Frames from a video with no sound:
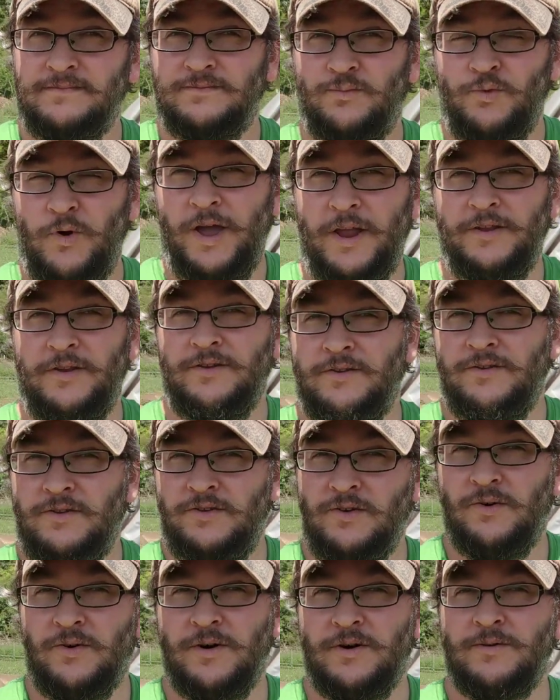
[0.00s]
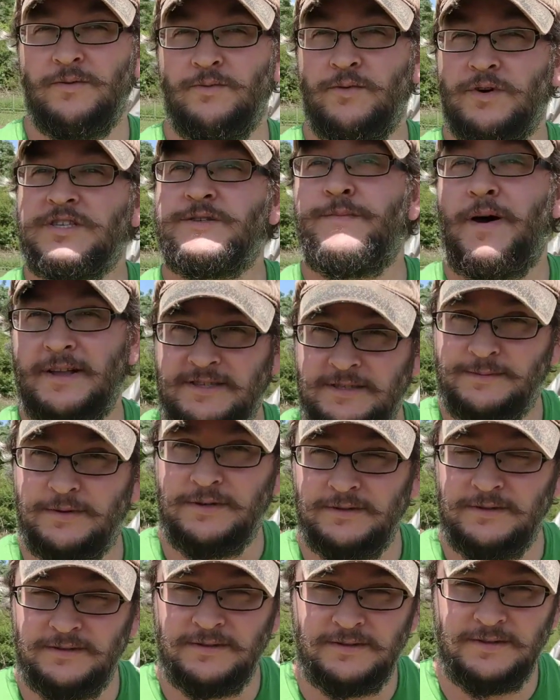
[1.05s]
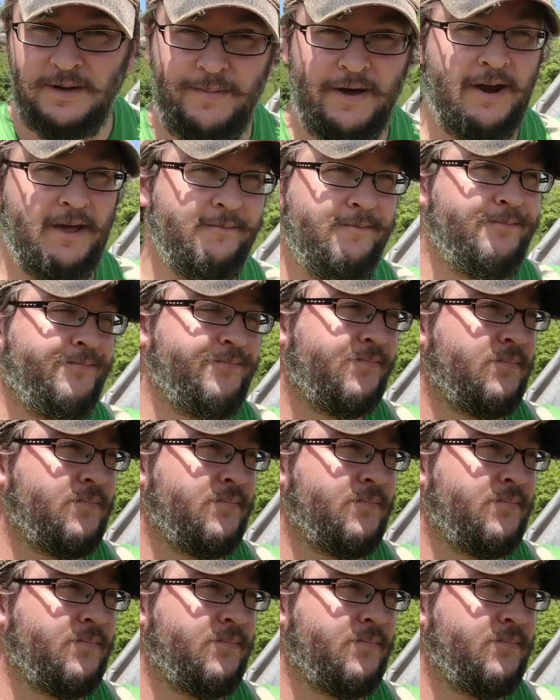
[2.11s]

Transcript: when you're responsible about it.